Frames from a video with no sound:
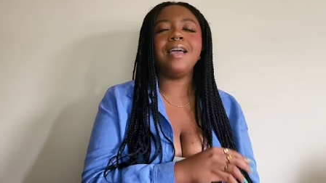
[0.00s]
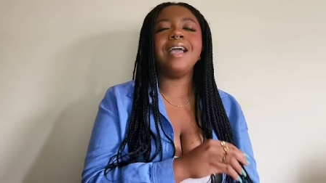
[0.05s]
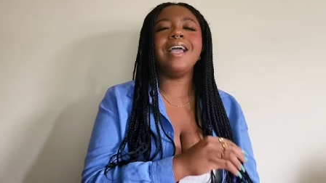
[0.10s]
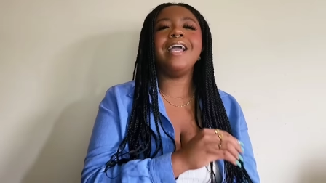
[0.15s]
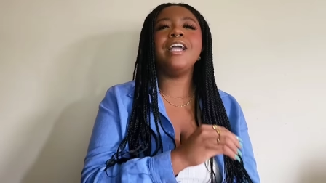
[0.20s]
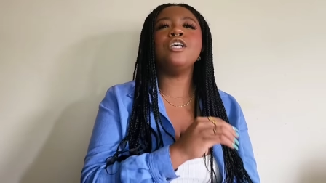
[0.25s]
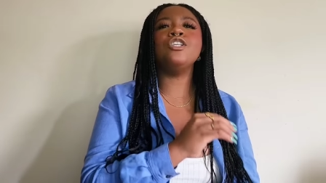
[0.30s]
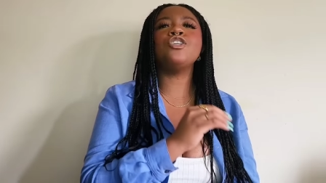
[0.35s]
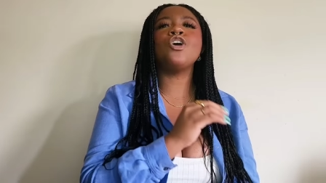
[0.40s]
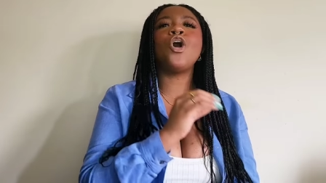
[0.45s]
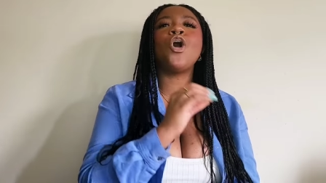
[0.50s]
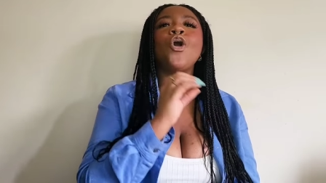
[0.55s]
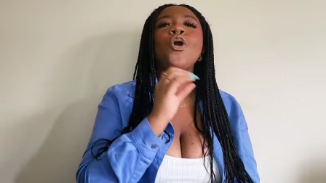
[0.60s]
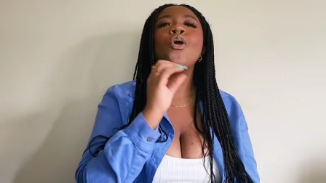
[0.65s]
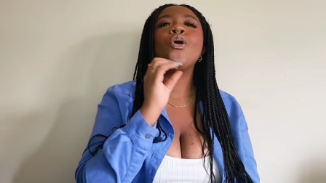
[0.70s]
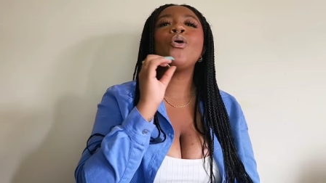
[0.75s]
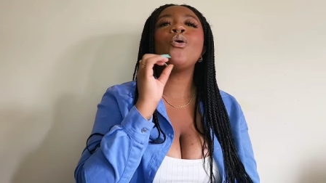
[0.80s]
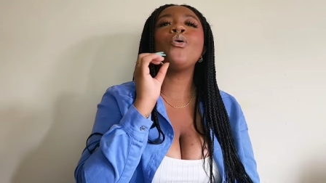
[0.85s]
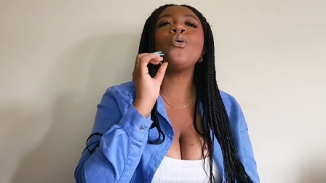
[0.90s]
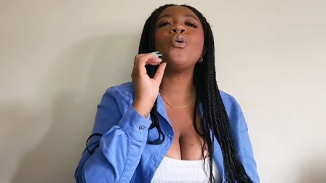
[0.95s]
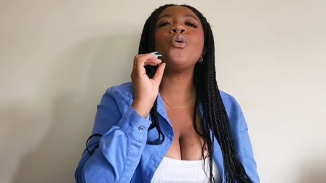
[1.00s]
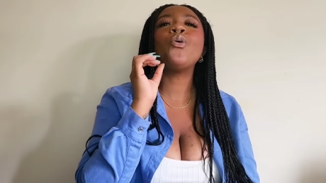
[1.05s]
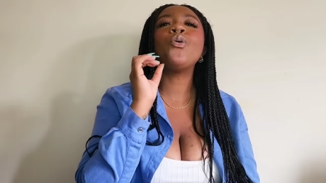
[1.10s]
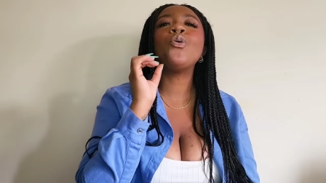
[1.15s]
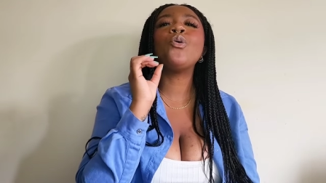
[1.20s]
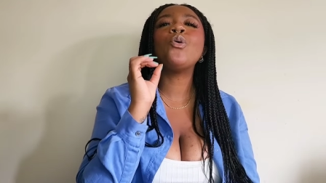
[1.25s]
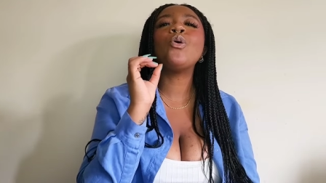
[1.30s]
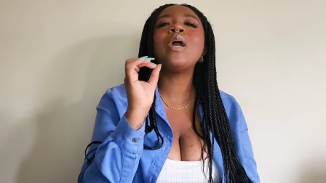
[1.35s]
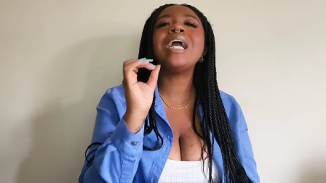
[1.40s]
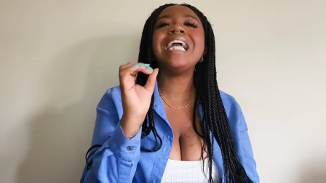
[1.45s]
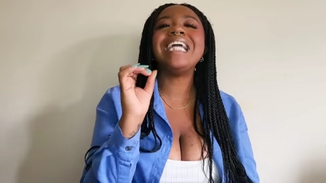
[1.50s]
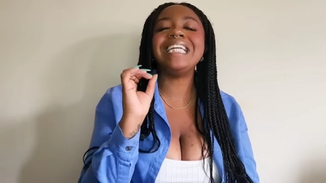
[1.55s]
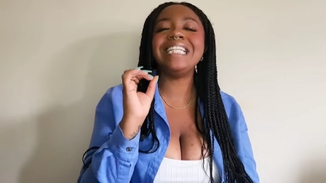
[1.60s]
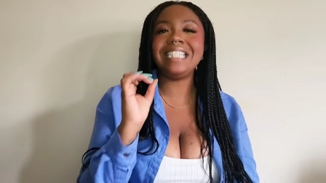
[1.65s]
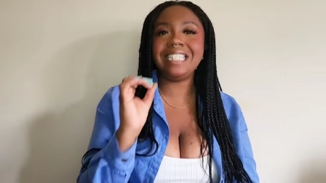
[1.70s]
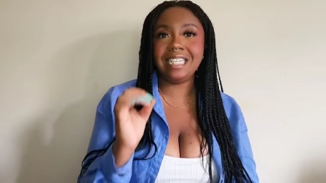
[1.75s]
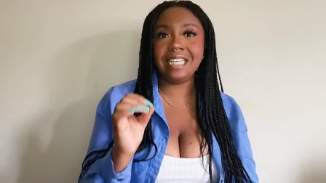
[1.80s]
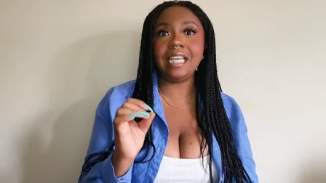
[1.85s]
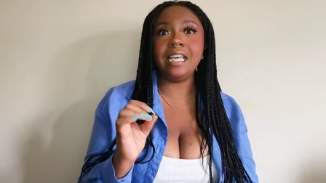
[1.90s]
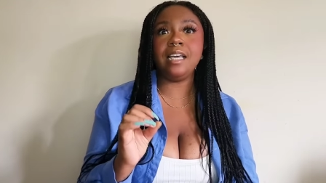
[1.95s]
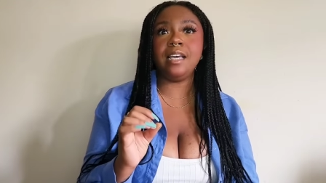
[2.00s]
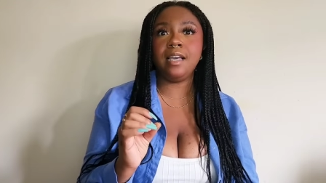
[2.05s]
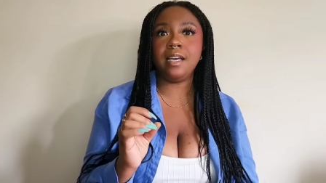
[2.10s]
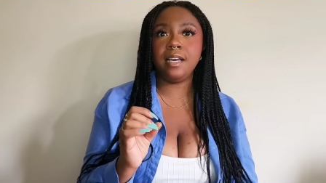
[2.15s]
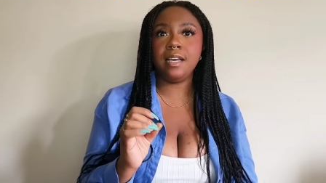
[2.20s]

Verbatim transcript: is crazy.